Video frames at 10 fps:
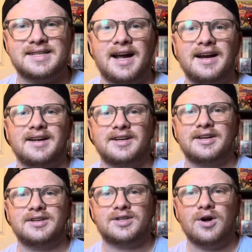
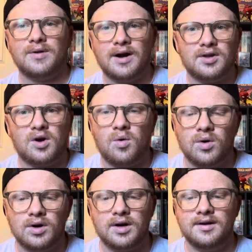you just go around the
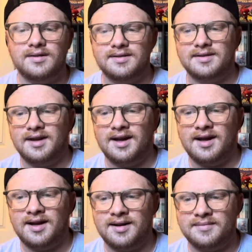corner.
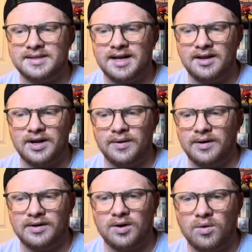It's kind of like going
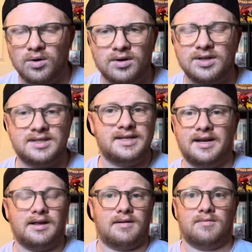around the corner and just
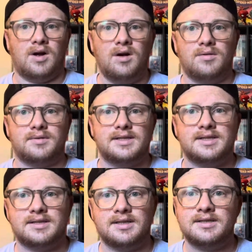seeing, like, oh, this
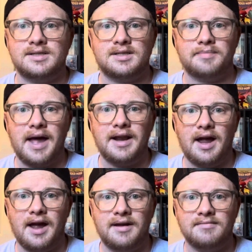is the bad
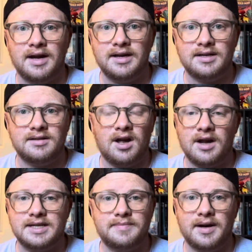guy. I did not
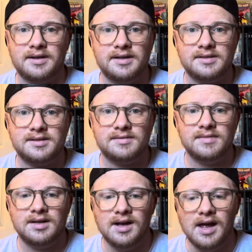expect this.
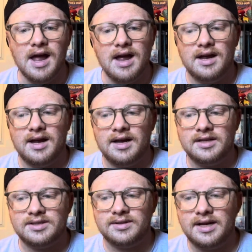And
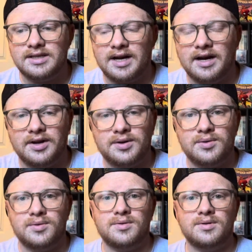so that's kind of
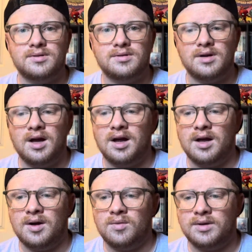
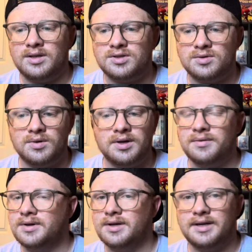what the story
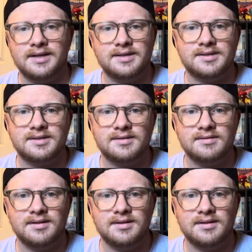really is.